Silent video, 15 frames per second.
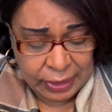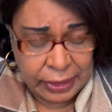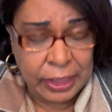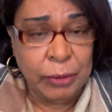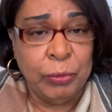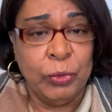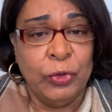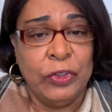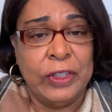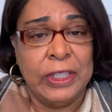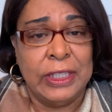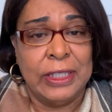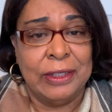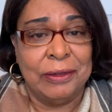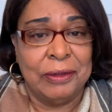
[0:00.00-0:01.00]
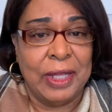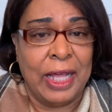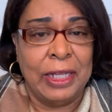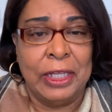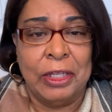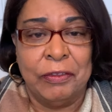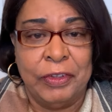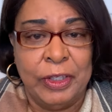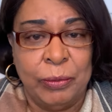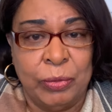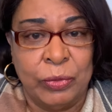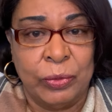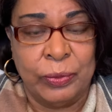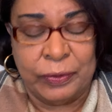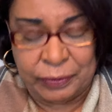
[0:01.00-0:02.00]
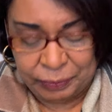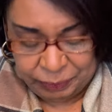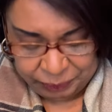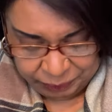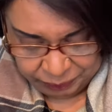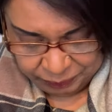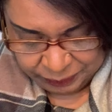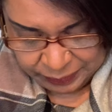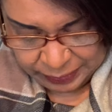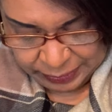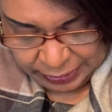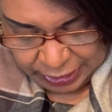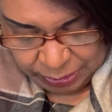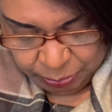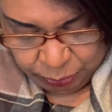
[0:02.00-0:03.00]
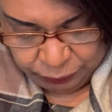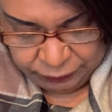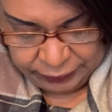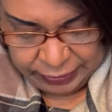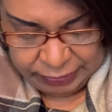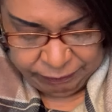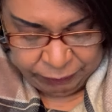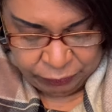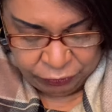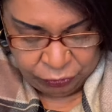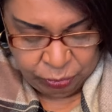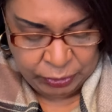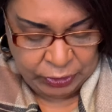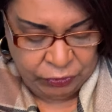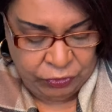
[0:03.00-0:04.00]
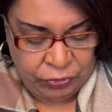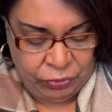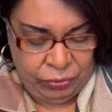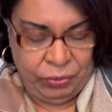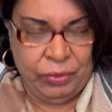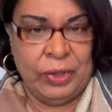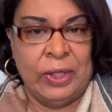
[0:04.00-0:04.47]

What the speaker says: Hebrews 10. I love Hebrews. Hebrews 10, verse 22.